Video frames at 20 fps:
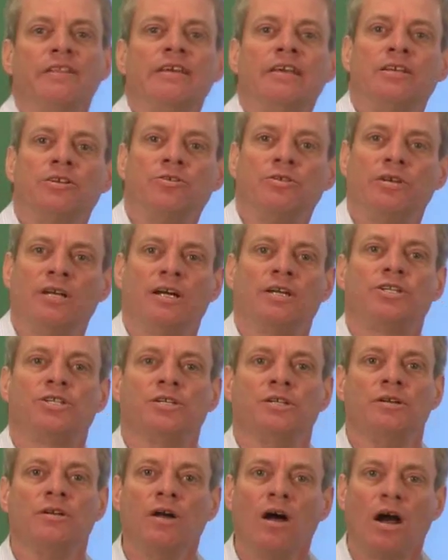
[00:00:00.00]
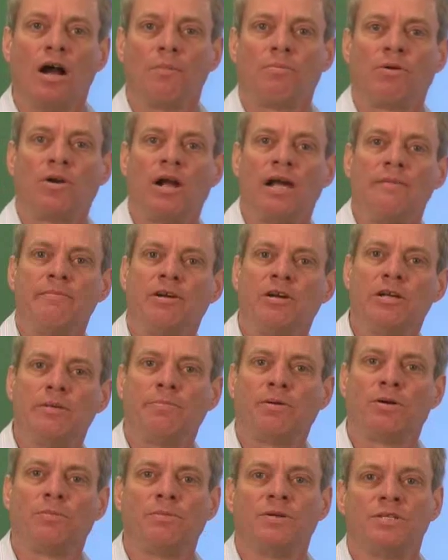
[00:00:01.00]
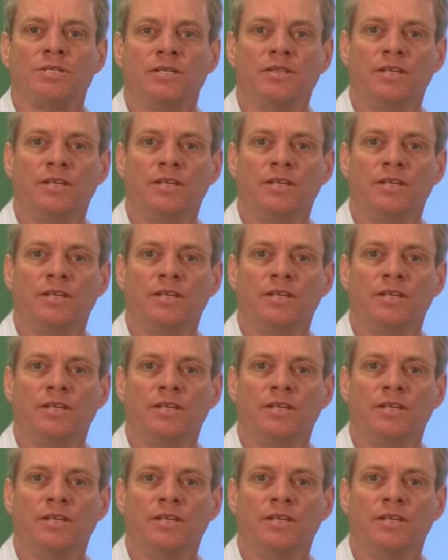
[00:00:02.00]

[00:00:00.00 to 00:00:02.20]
in the introduction, our primary purpose